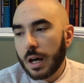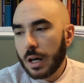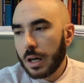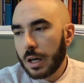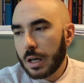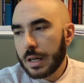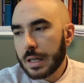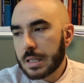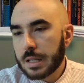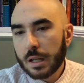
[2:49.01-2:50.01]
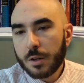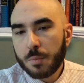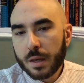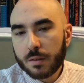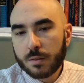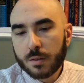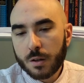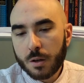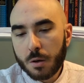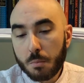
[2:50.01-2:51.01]
it's a little bit
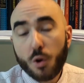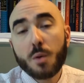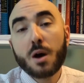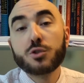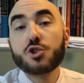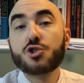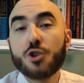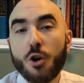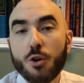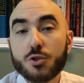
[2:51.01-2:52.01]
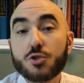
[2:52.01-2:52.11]
more about the show.